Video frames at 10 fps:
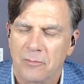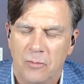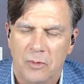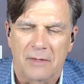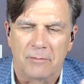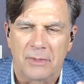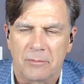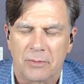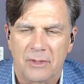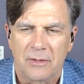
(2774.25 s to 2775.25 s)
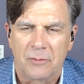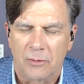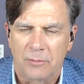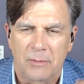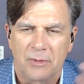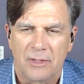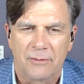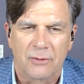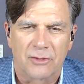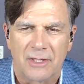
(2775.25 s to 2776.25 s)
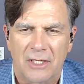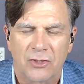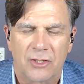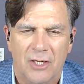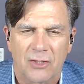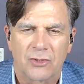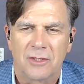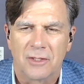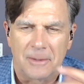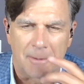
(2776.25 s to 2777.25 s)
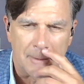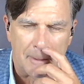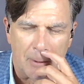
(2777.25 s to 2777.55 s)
we're big believers in education and